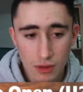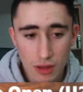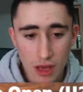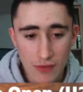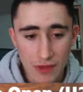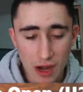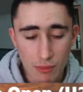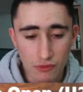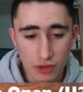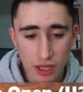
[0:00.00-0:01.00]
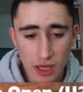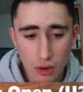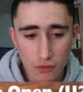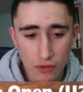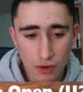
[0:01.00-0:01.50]
and then I moved the king
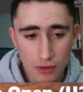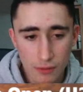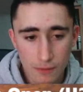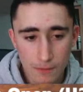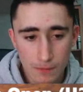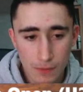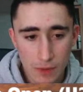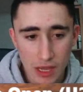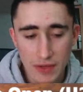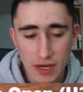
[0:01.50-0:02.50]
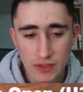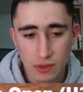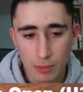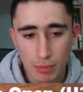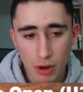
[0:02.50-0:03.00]
over, and then I took a
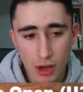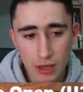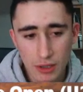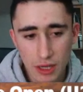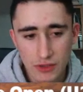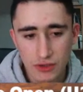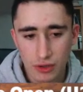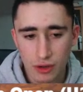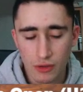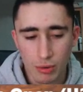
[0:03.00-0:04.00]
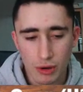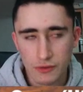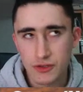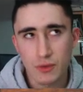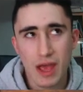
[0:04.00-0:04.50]
pawn and took another pawn.
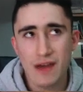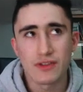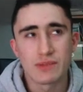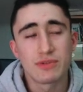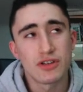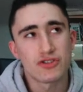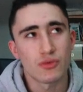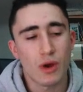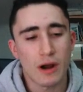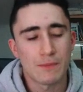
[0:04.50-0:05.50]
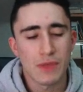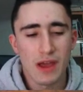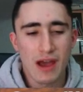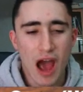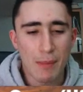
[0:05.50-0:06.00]
So we have this position where
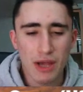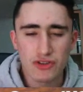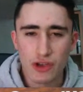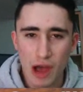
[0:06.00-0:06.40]
I'm actually up